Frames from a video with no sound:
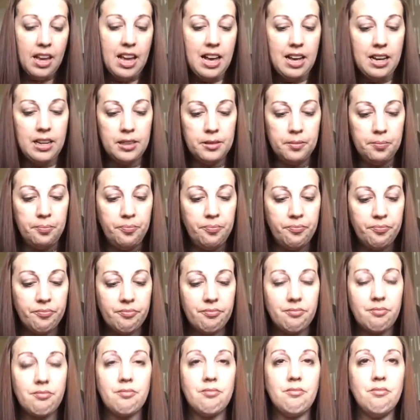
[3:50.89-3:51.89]

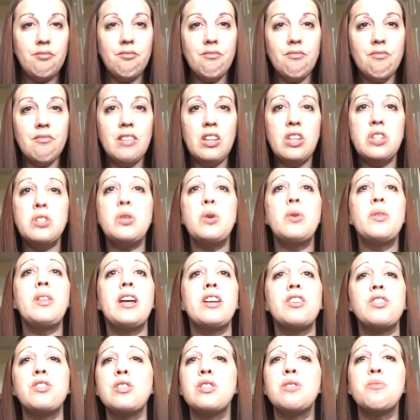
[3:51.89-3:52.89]
So
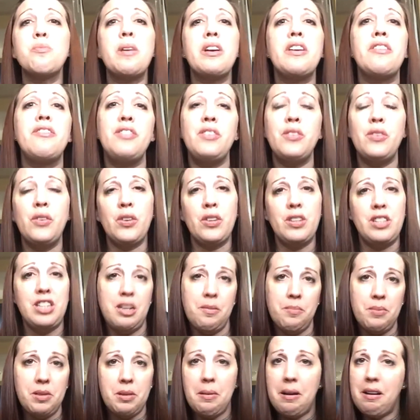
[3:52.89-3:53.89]
that's just my few little
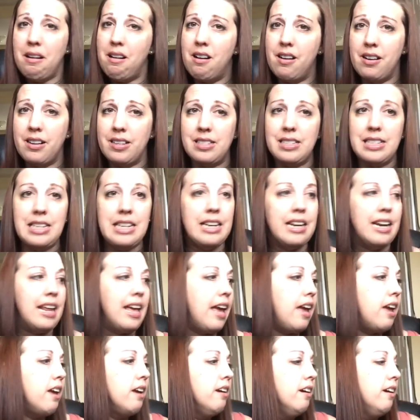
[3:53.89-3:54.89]
tips about honesty
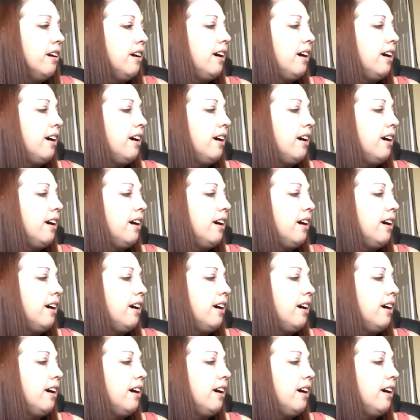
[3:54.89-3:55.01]
today.